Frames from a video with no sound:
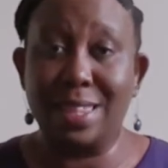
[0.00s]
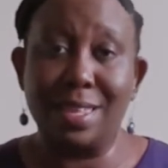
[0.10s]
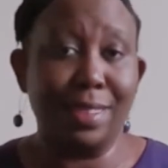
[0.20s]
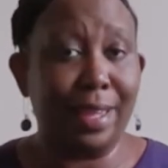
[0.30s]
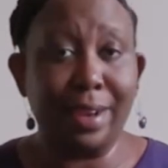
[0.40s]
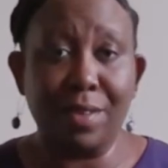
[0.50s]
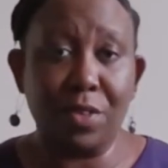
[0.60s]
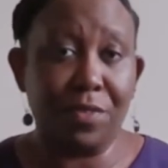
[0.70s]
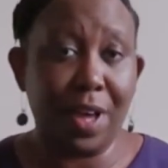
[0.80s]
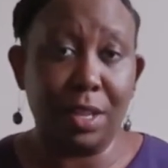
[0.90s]
and then they
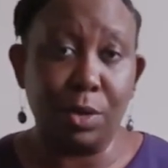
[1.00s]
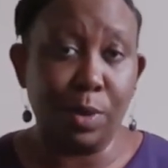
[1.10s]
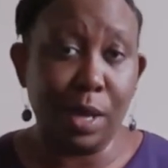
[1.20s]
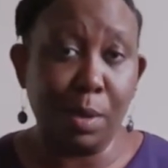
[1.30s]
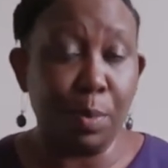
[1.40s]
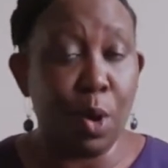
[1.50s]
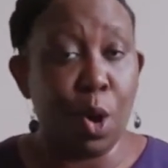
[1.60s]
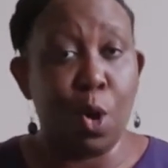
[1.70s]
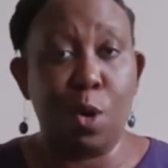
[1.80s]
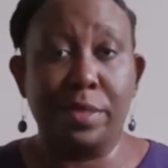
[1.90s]
never follow
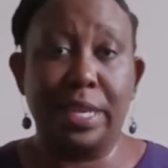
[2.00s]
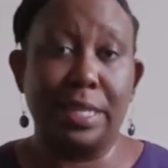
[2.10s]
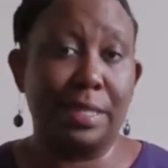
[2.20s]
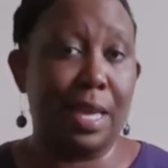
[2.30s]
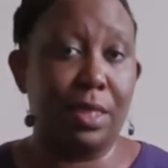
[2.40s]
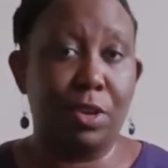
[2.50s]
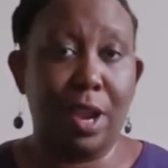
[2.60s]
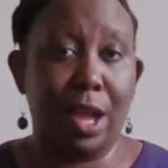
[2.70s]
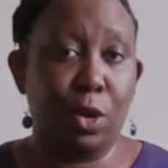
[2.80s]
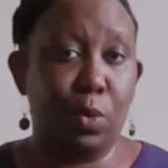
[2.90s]
up, or they decide
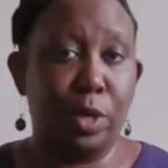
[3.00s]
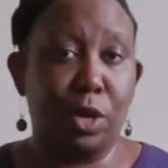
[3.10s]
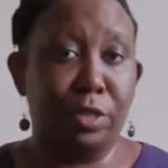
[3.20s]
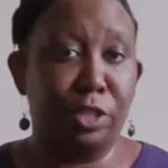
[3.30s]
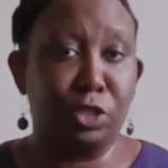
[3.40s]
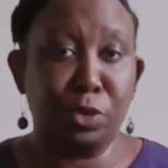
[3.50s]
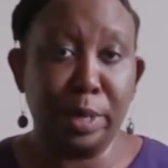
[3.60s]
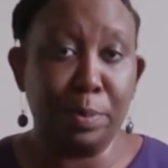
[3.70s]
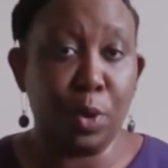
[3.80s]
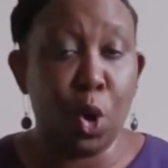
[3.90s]
they're not going on the
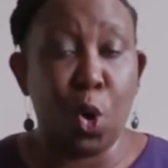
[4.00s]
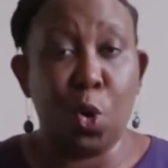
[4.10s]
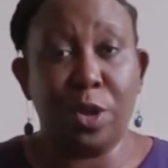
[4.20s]
trip,